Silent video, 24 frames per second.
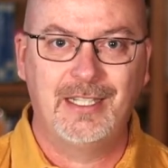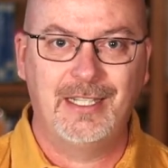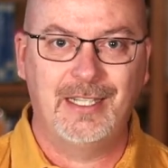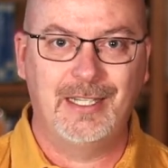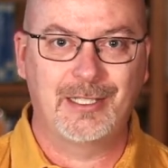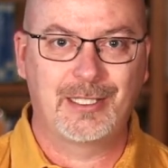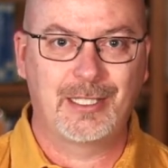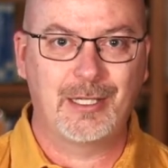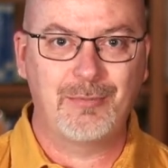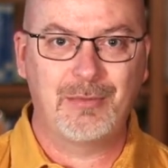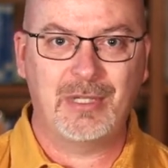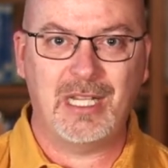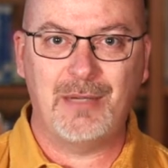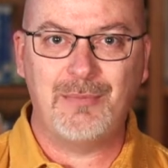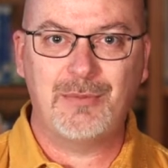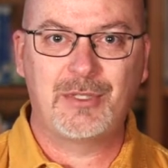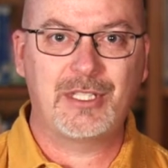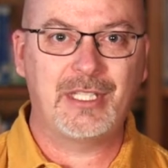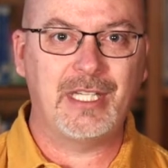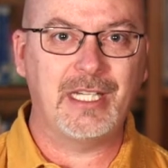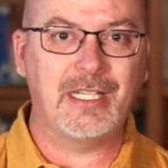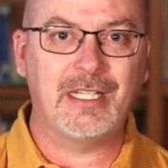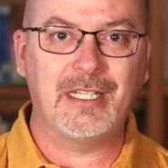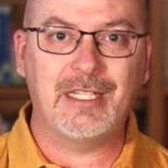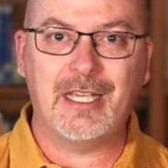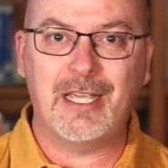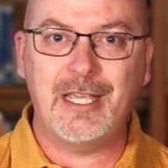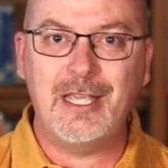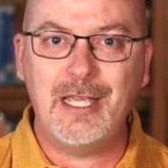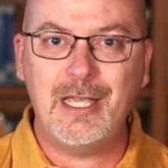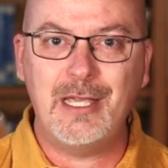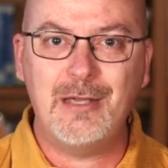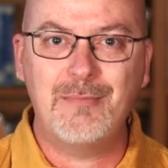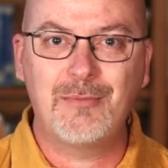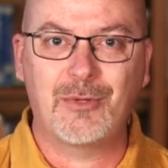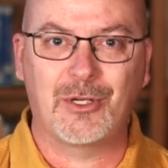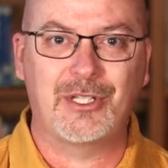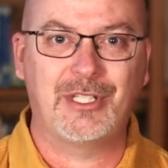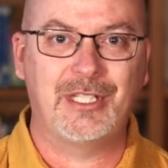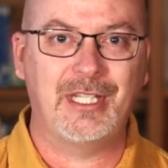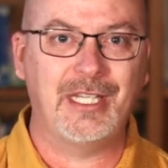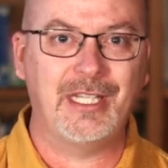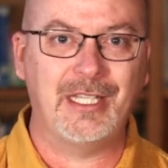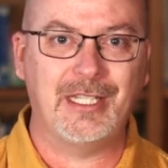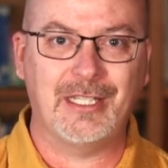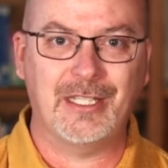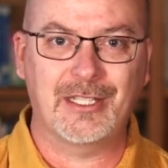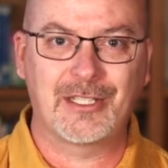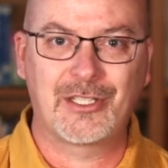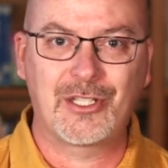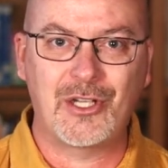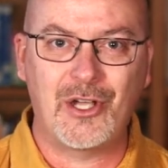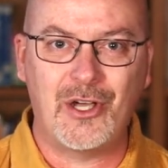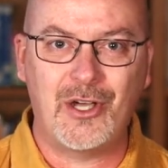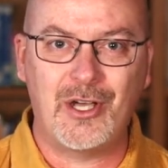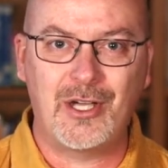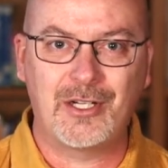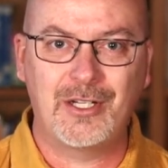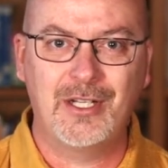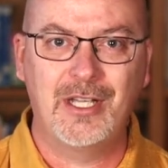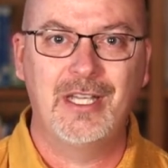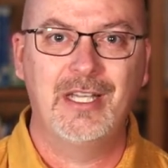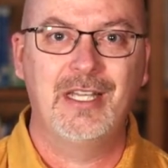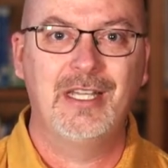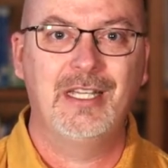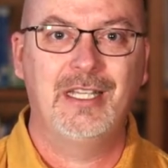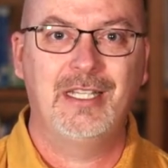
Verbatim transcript: And sometimes singing a hymn or singing a song